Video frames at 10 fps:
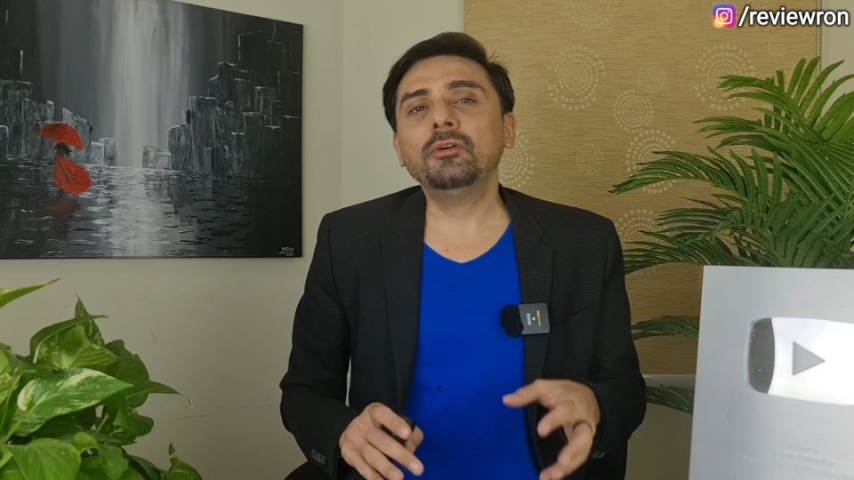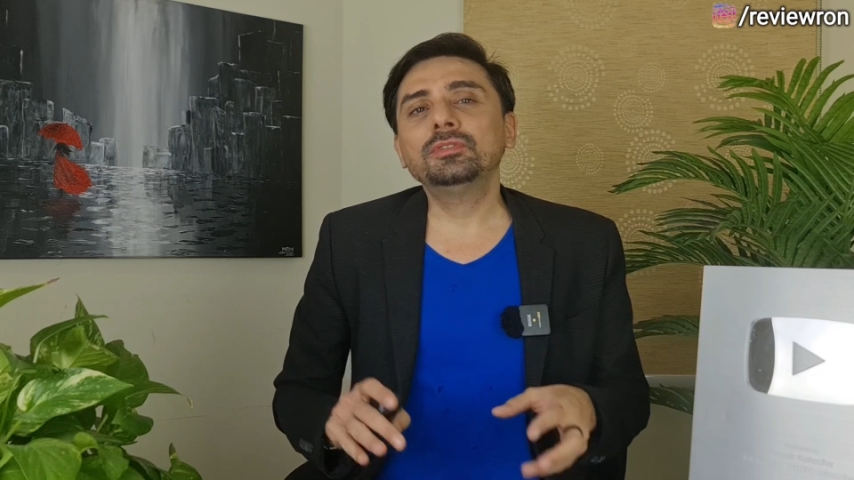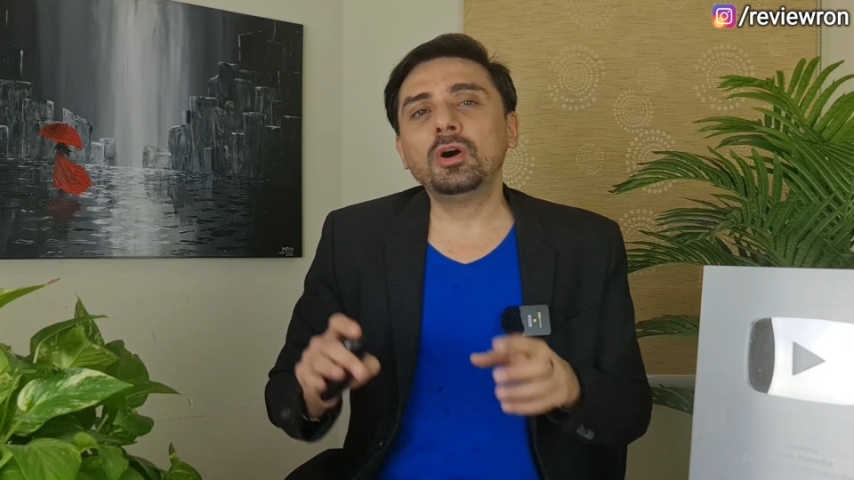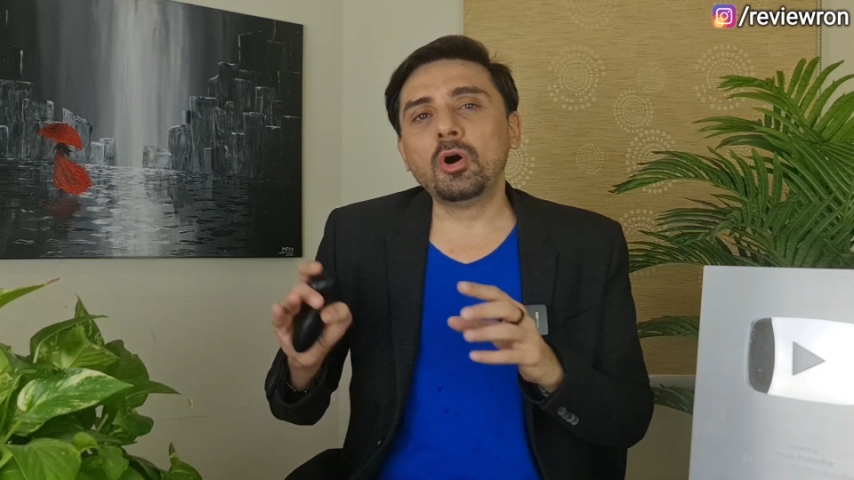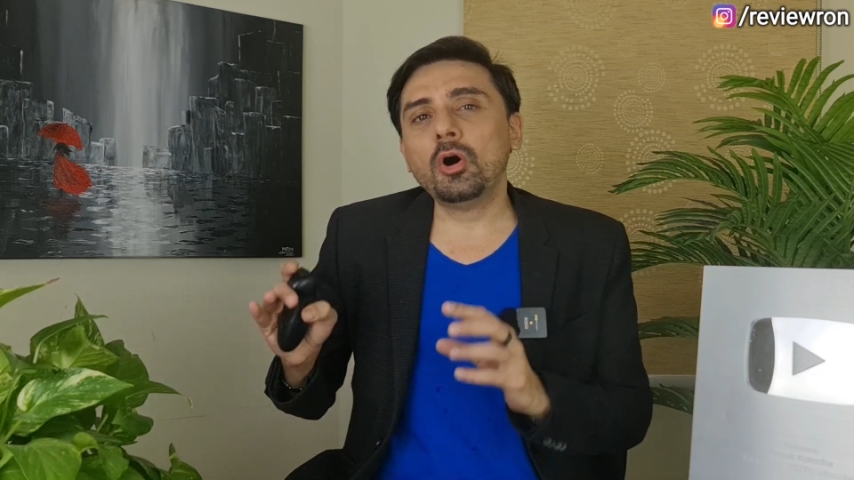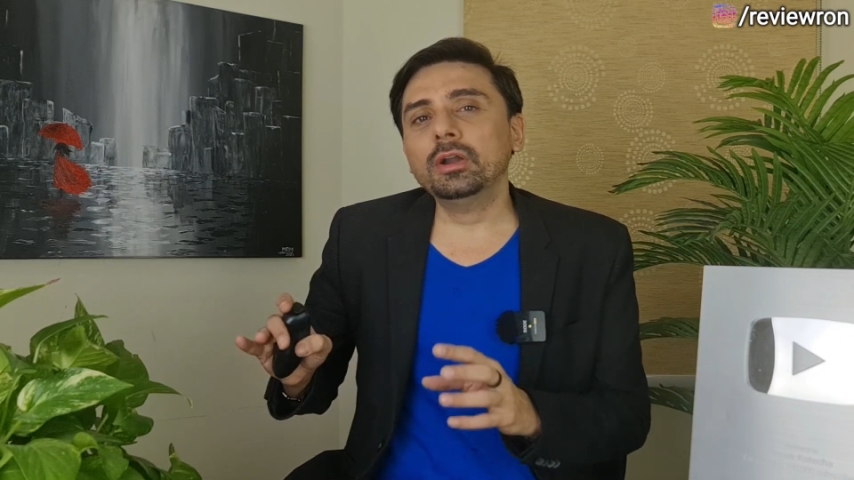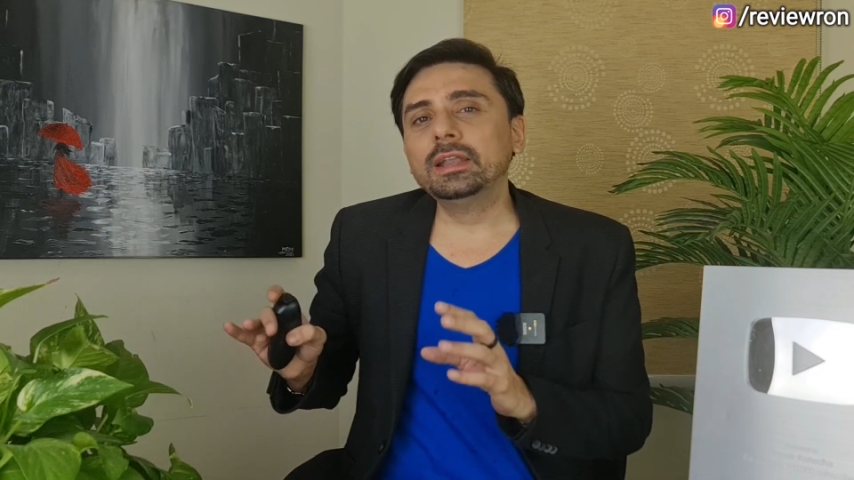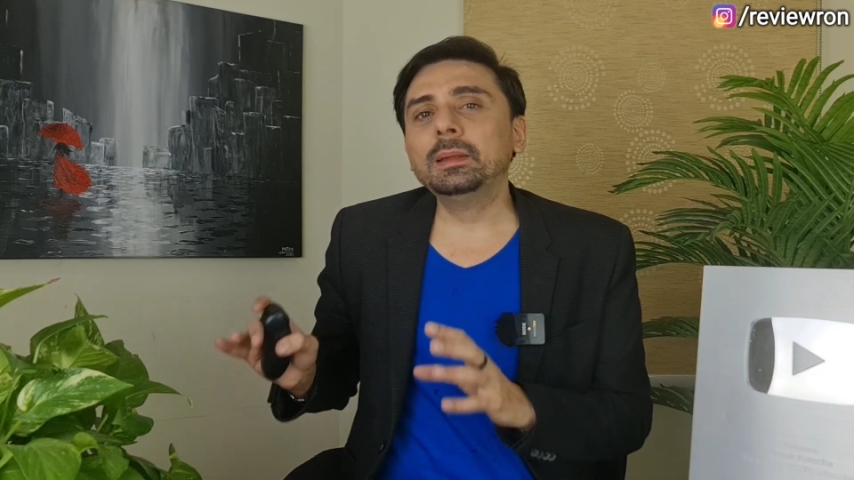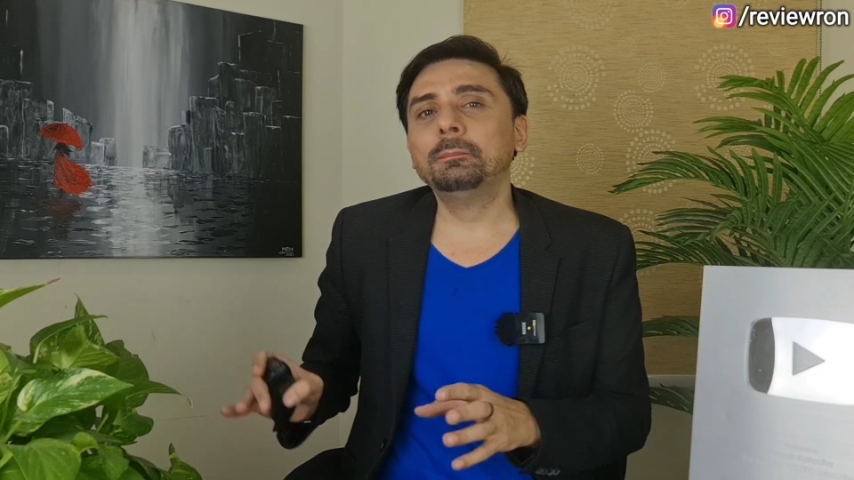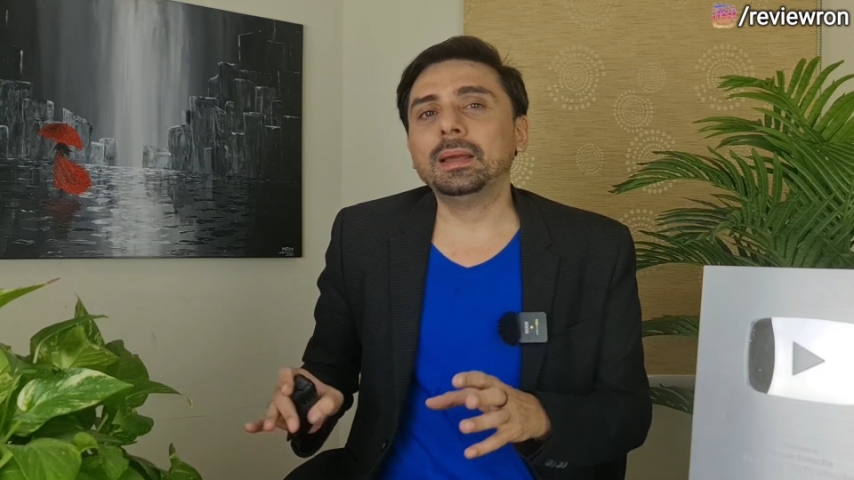of the
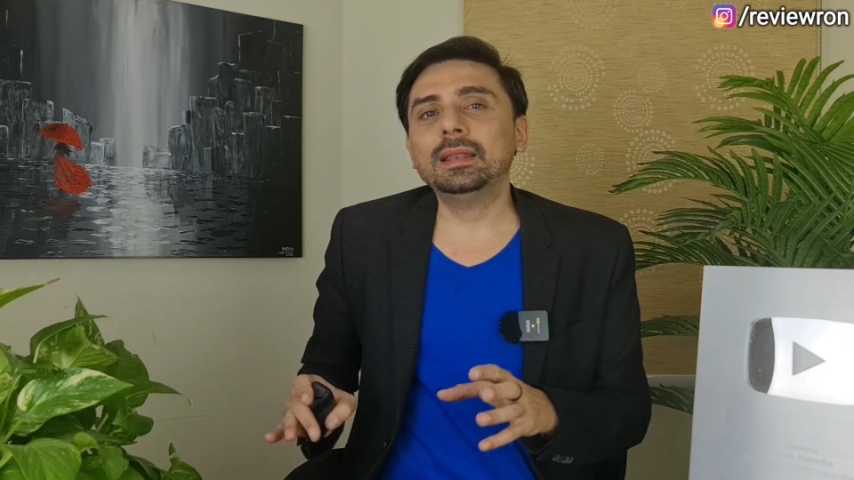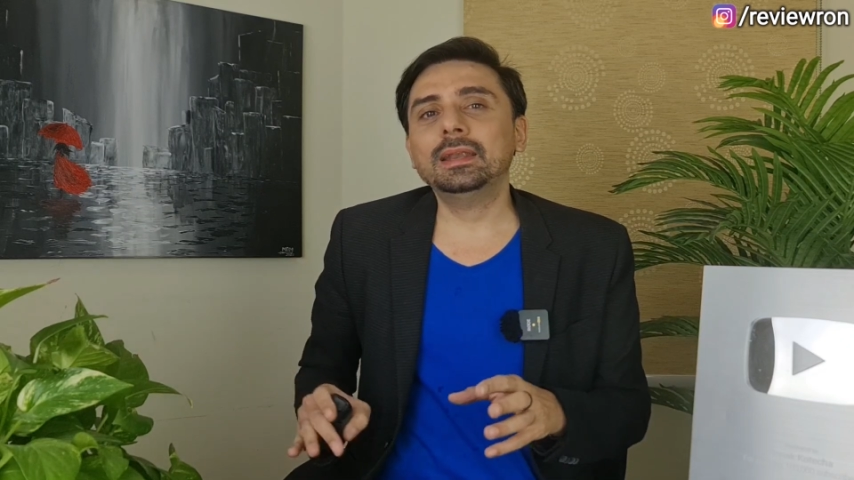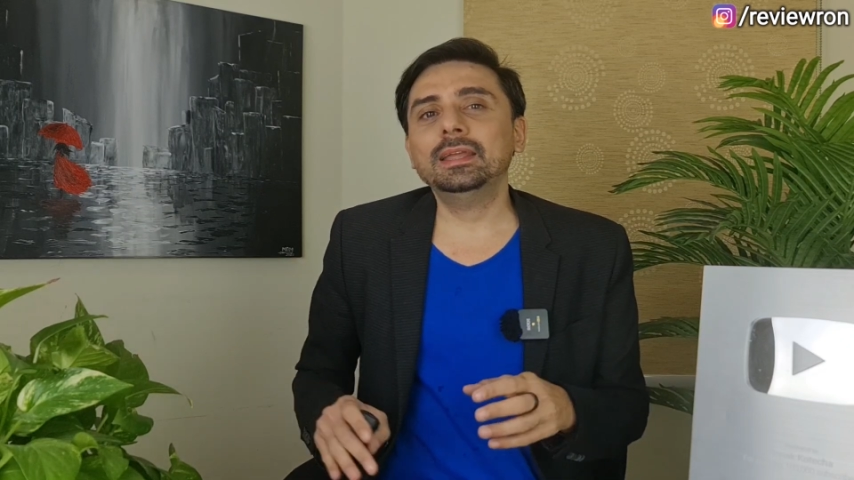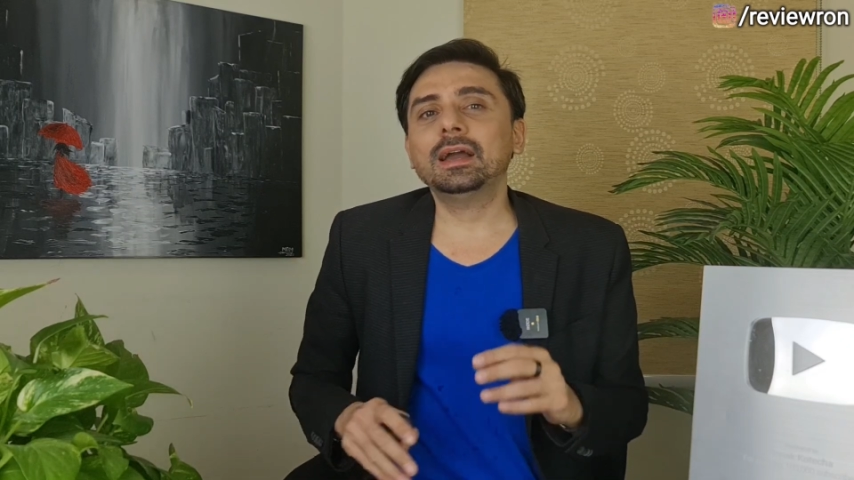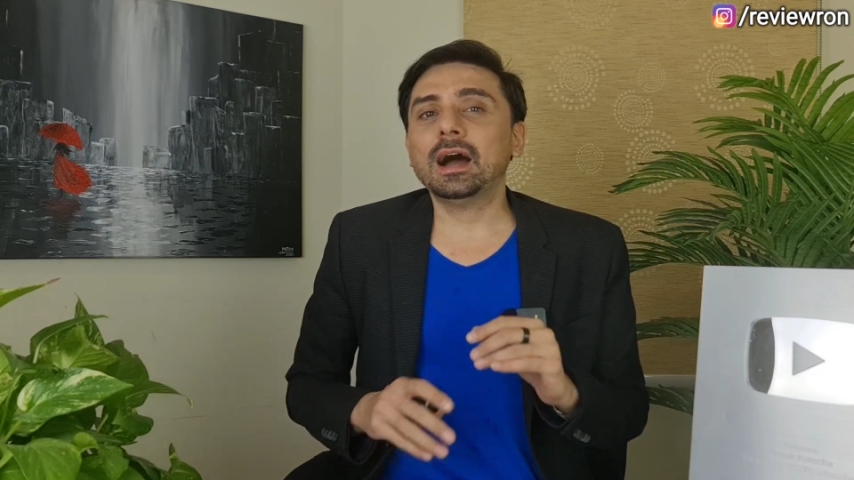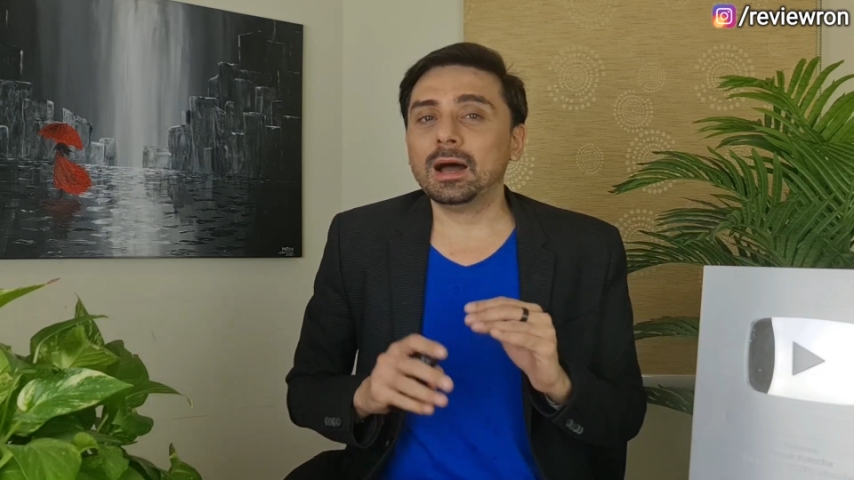haunting melody